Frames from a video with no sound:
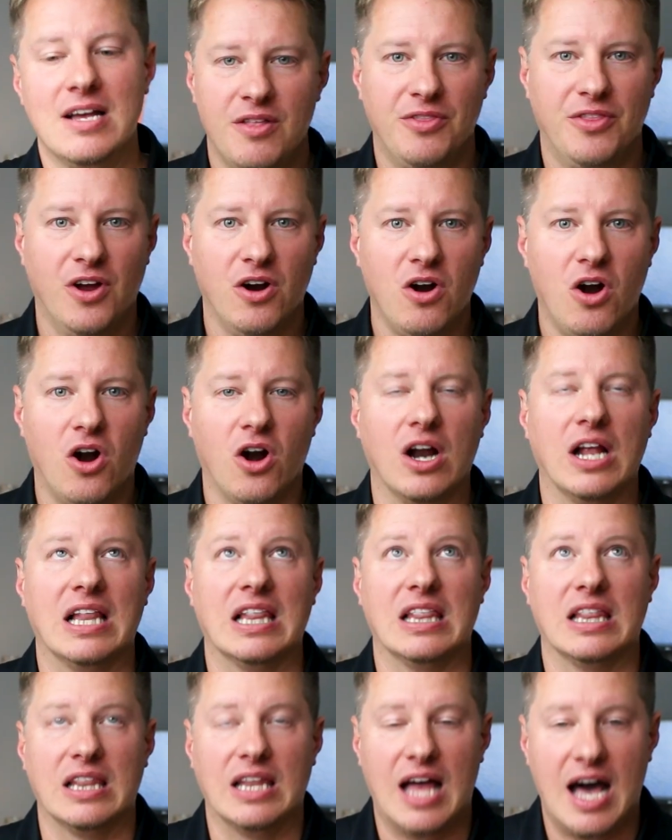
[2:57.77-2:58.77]
There are
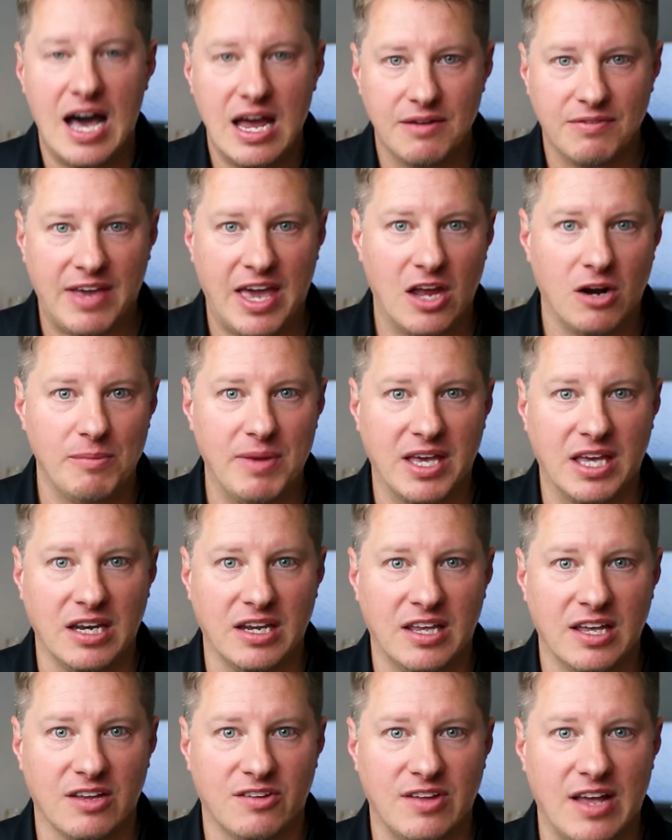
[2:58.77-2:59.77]
a lot of candle
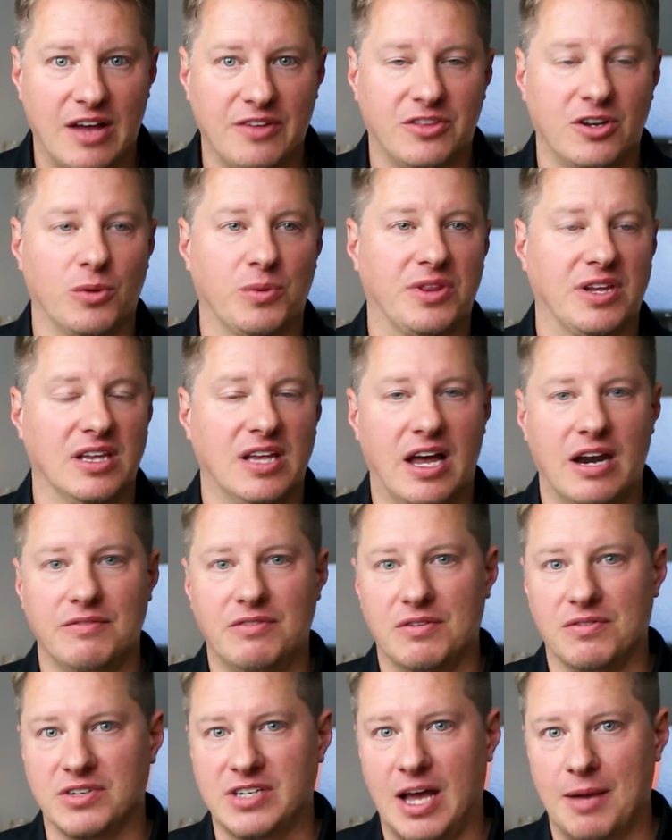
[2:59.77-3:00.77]
making kits out there with a lot of
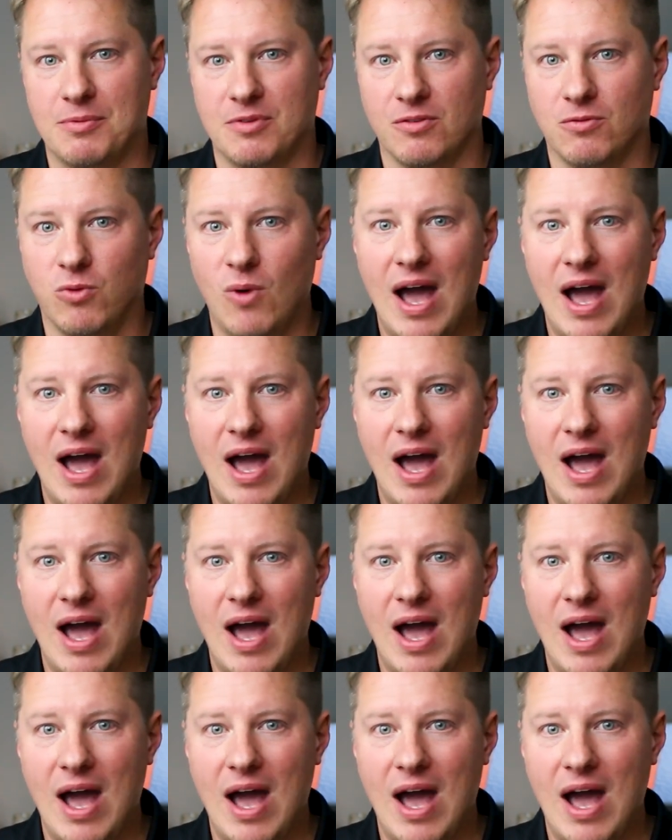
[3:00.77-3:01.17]
different types of